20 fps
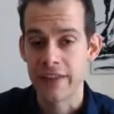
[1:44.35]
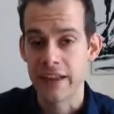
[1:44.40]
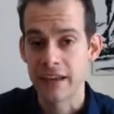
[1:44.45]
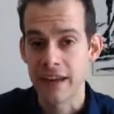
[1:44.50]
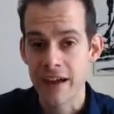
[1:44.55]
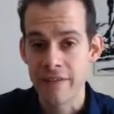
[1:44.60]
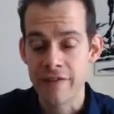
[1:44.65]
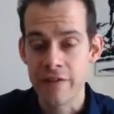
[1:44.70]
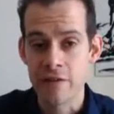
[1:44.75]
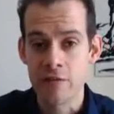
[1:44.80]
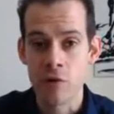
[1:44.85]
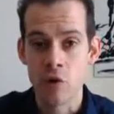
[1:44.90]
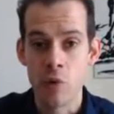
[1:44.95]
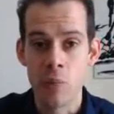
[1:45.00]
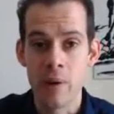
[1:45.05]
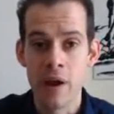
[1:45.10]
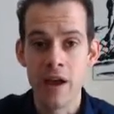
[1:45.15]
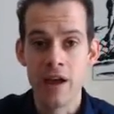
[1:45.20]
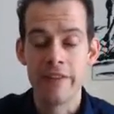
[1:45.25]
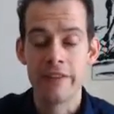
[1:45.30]
They left the
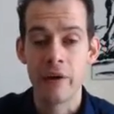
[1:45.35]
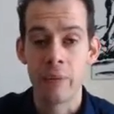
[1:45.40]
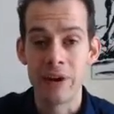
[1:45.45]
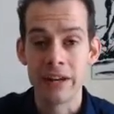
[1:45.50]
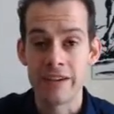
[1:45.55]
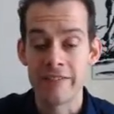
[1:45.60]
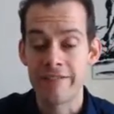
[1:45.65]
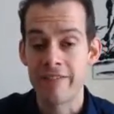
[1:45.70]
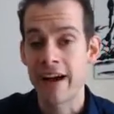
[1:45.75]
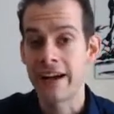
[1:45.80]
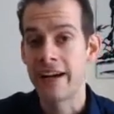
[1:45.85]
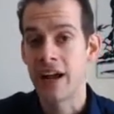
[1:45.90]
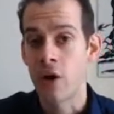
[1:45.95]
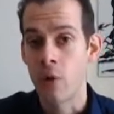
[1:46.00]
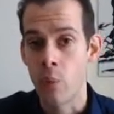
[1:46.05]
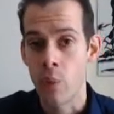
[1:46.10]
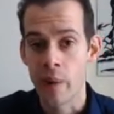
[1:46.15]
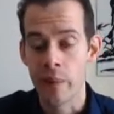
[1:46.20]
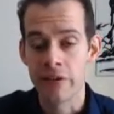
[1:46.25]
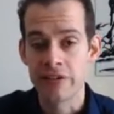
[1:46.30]
room, they went to find
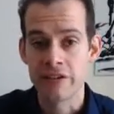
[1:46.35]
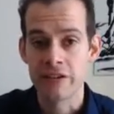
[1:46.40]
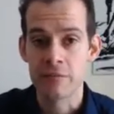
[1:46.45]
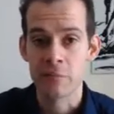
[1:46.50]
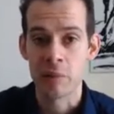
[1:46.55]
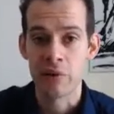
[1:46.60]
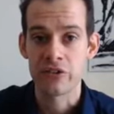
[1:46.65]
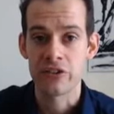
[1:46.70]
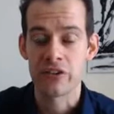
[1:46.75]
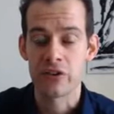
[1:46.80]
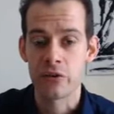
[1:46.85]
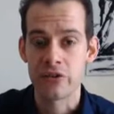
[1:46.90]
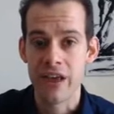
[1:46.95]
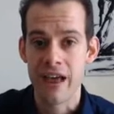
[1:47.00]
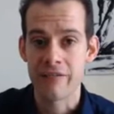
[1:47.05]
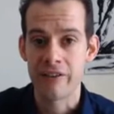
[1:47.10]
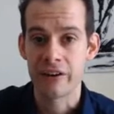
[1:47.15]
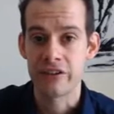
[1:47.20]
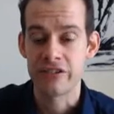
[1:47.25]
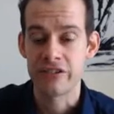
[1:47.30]
out where is this person who's
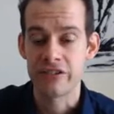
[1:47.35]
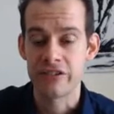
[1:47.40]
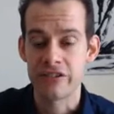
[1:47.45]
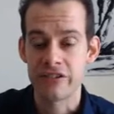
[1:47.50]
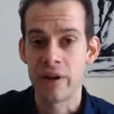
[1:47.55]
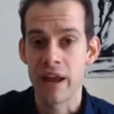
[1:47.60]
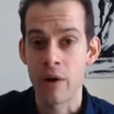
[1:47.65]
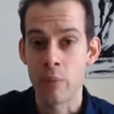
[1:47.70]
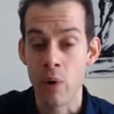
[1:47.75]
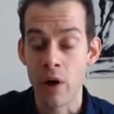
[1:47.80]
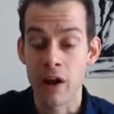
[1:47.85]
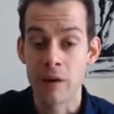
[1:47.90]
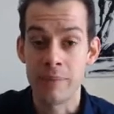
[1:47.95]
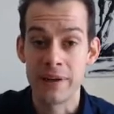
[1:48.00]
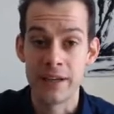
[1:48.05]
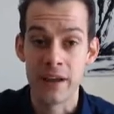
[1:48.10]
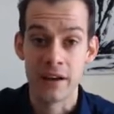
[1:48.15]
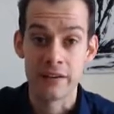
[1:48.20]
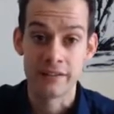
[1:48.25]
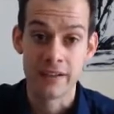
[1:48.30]
having a seizure and what can
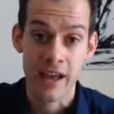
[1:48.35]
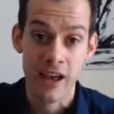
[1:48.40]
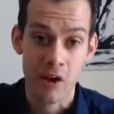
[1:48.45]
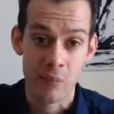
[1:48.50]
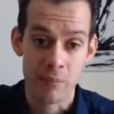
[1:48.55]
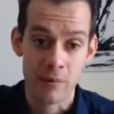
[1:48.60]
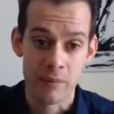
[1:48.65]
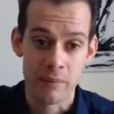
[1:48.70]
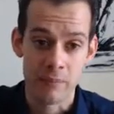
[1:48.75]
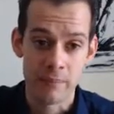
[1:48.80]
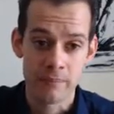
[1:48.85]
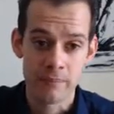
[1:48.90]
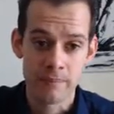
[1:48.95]
be done to help him.